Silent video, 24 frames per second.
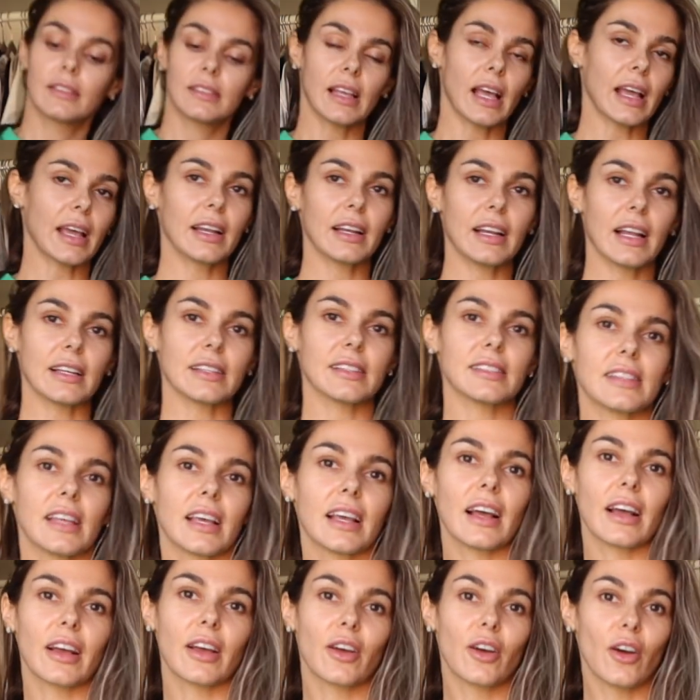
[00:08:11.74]
Second last
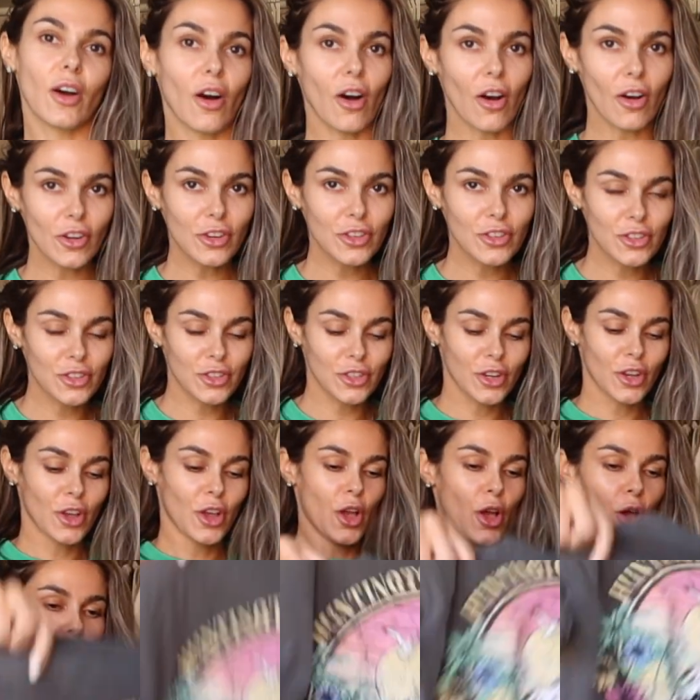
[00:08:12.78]
thing I got
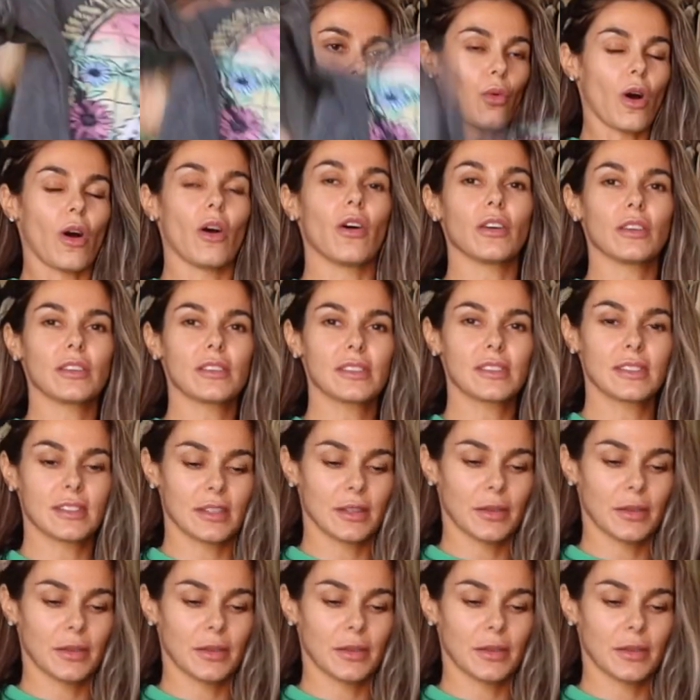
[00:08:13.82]
was